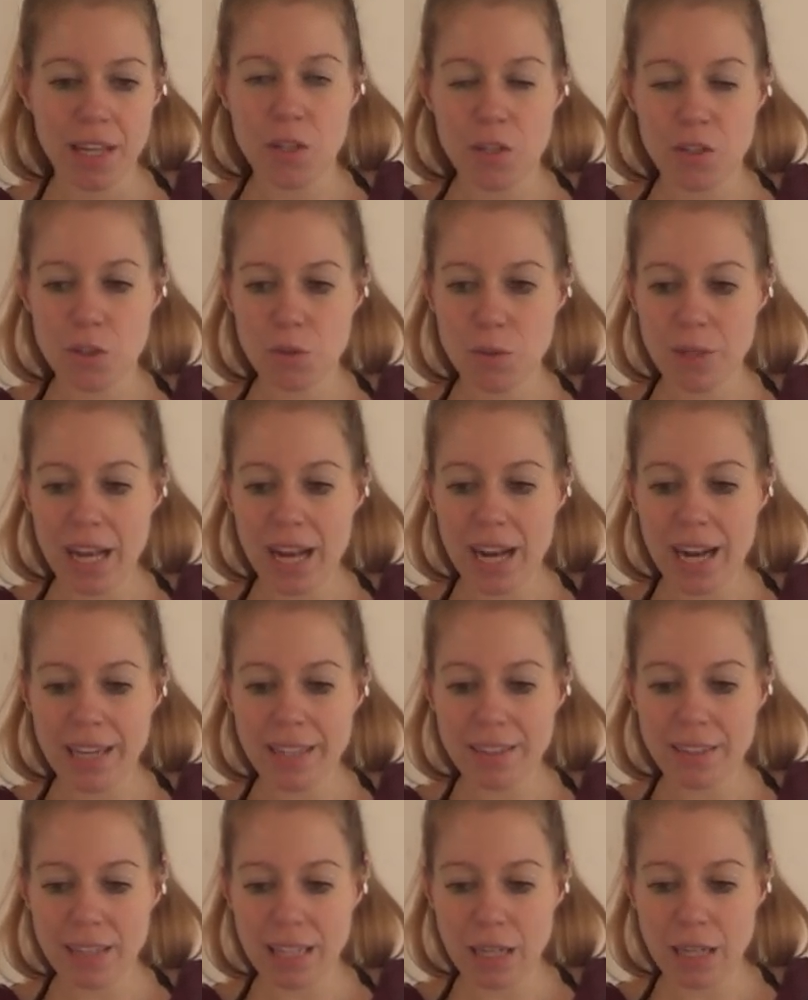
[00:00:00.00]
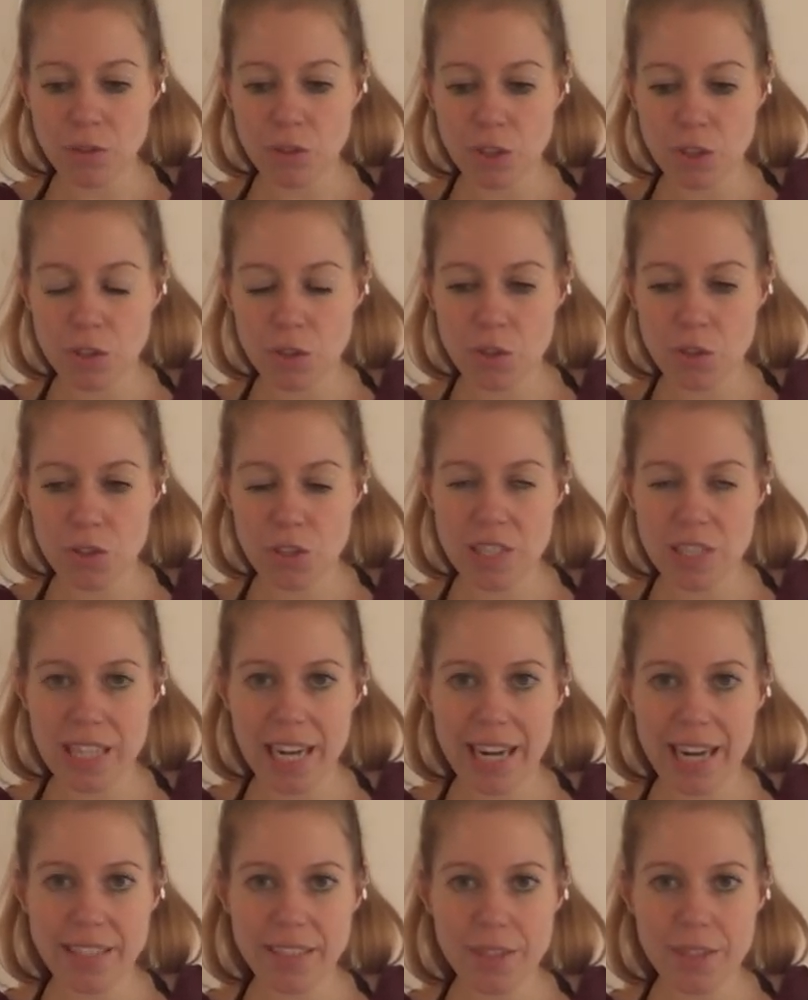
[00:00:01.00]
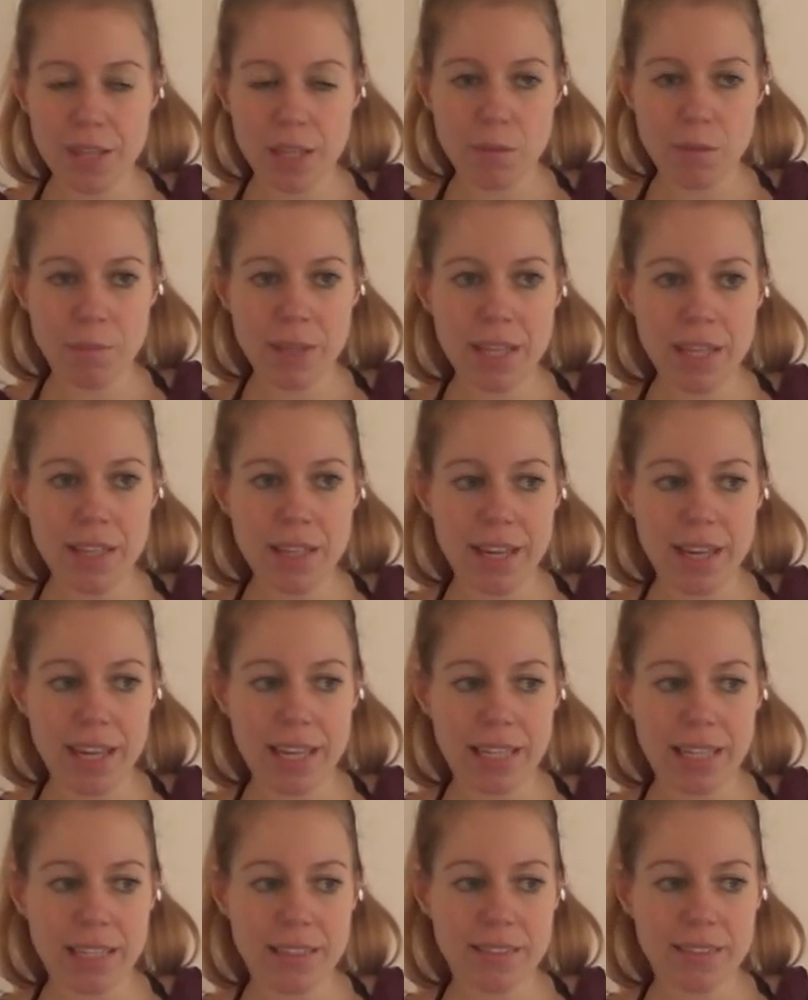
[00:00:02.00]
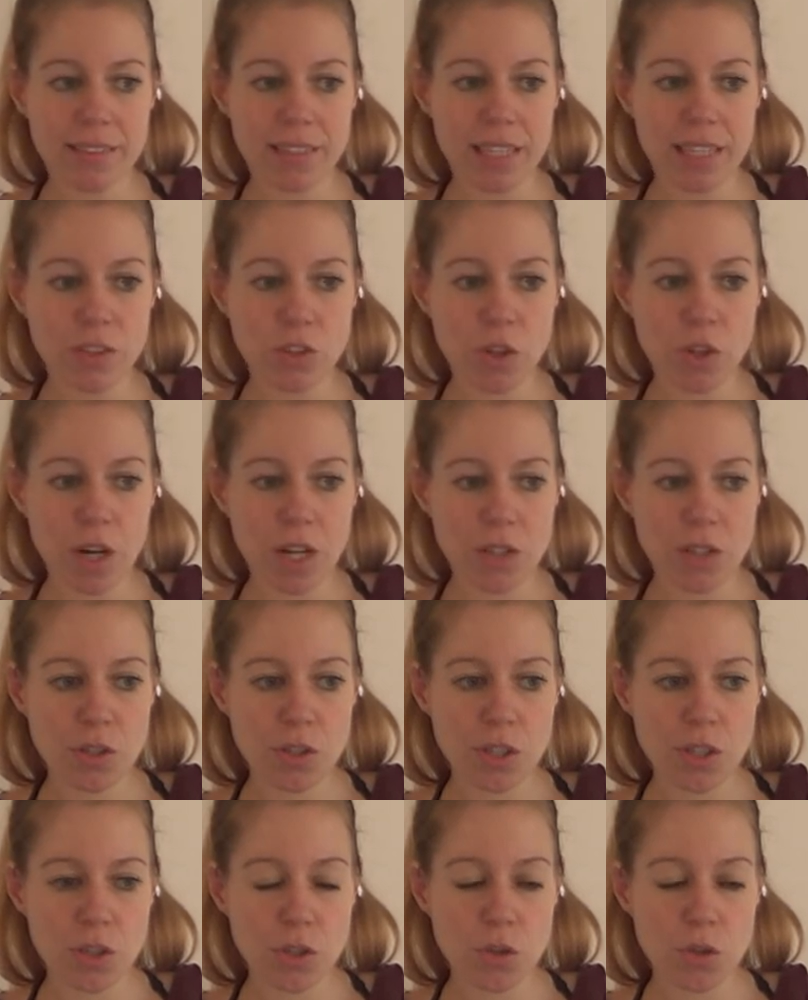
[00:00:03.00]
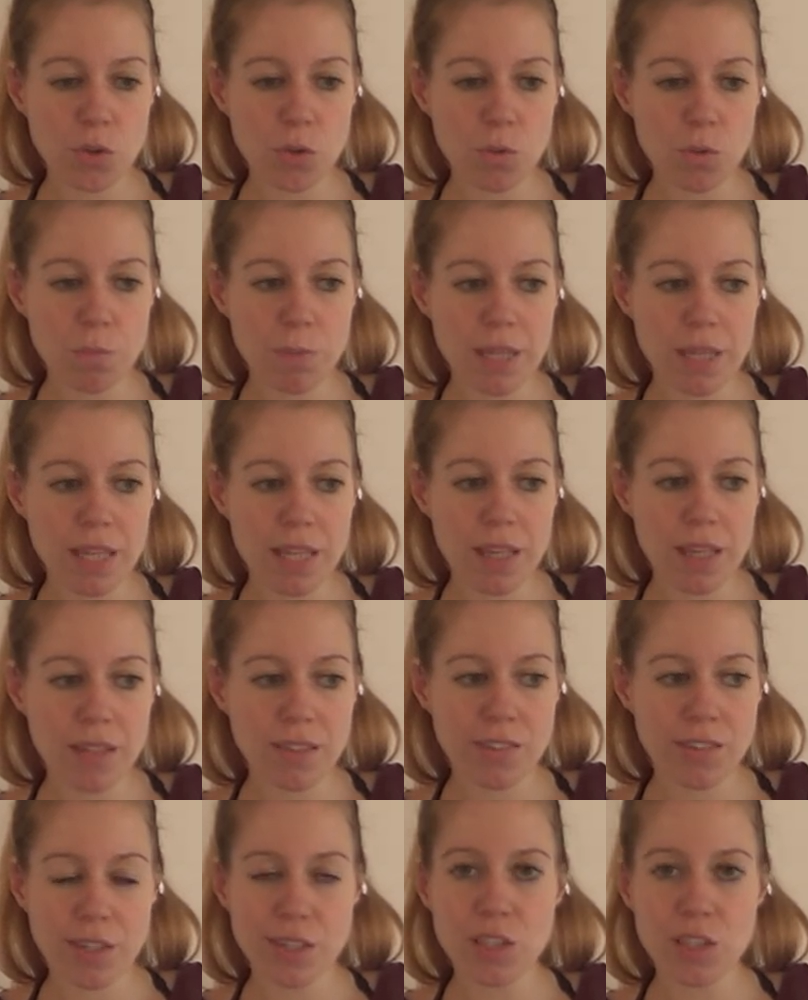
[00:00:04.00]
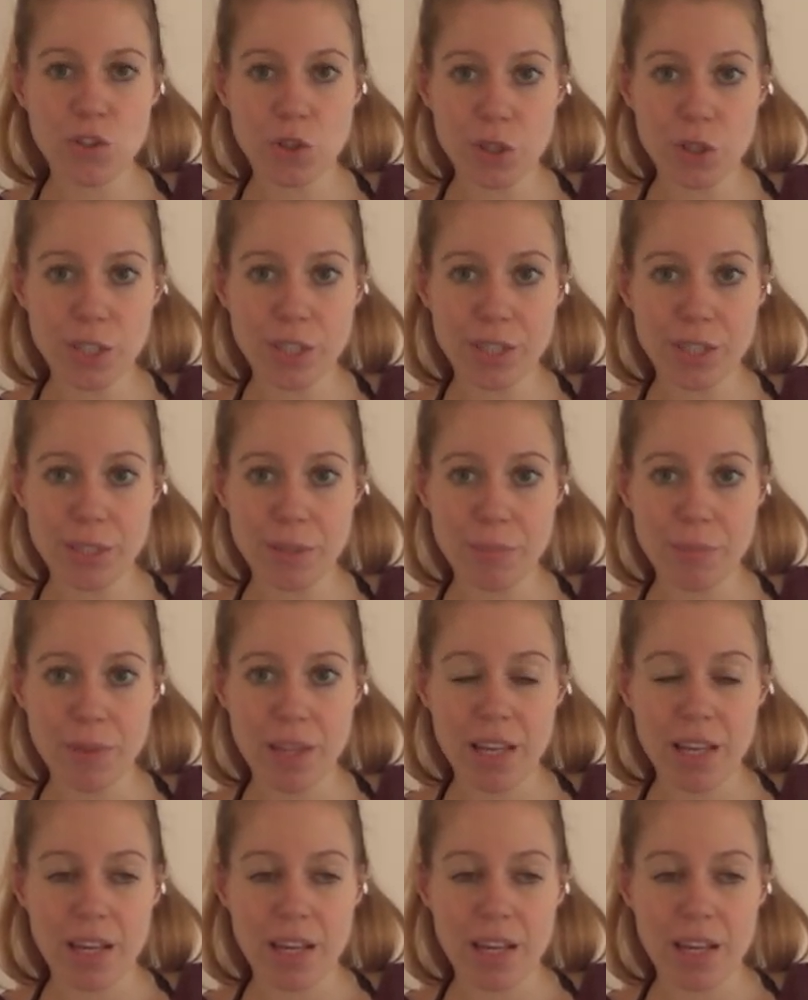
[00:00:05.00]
So yeah, I allowed her to sit higher than me, and it caused her to be territorial.